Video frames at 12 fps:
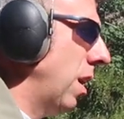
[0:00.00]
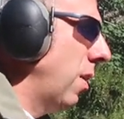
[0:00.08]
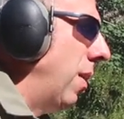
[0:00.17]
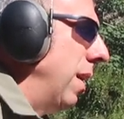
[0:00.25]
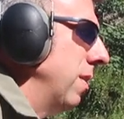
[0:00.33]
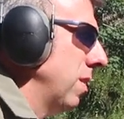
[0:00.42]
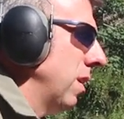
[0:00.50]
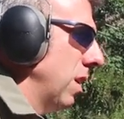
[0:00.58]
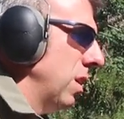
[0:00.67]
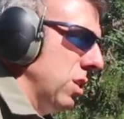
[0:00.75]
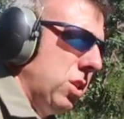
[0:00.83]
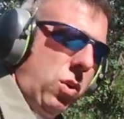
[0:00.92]
All right,
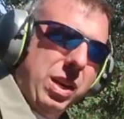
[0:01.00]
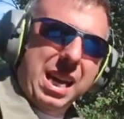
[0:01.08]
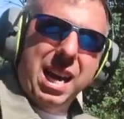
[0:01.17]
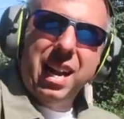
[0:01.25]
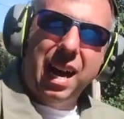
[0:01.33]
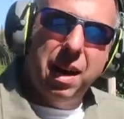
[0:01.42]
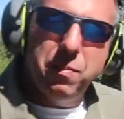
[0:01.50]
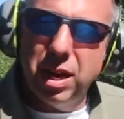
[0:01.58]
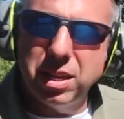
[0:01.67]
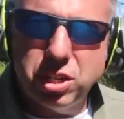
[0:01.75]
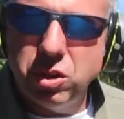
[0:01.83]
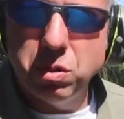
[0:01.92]
so again, I'm
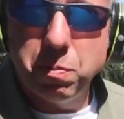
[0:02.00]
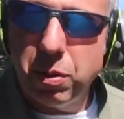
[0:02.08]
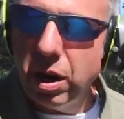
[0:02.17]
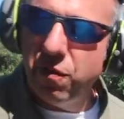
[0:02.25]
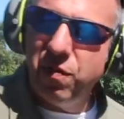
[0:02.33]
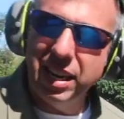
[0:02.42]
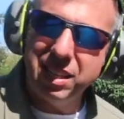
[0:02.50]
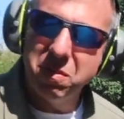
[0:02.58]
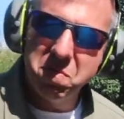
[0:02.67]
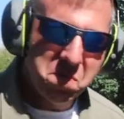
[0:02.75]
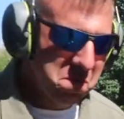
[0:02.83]
not shooting perfect,